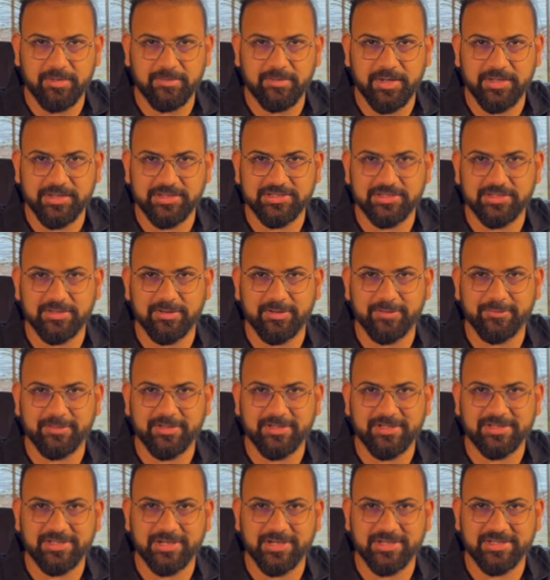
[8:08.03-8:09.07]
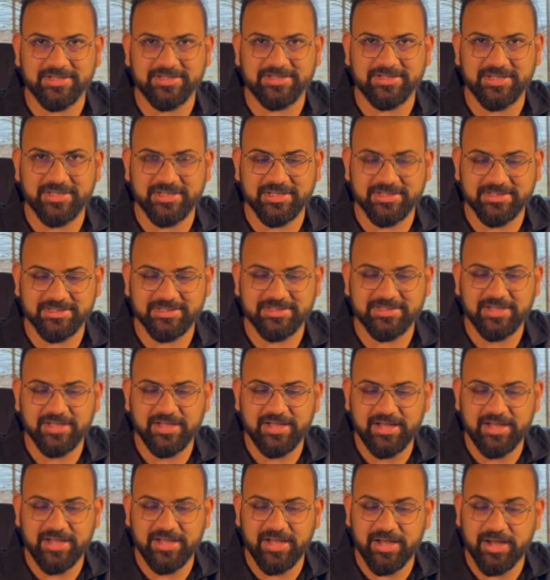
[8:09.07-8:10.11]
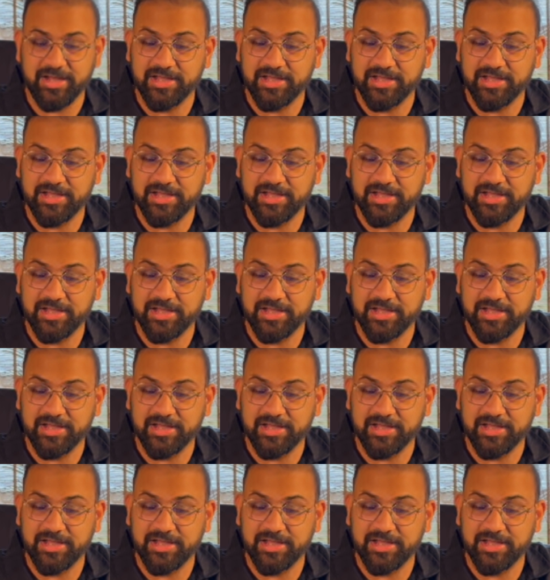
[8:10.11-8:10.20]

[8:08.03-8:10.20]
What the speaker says: mansion of the Jagat Seths, and